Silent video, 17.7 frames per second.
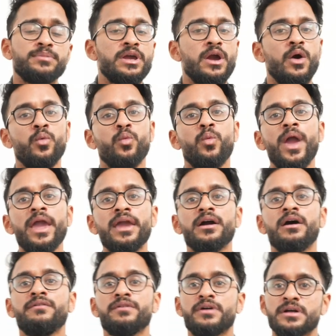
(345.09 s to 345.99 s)
be a
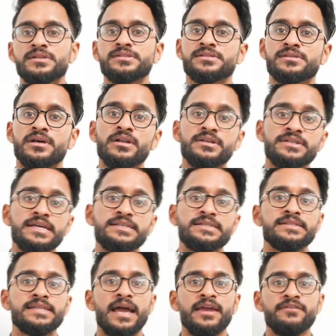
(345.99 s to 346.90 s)
way of
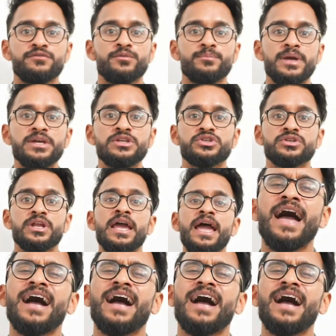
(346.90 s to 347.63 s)
consolidating that information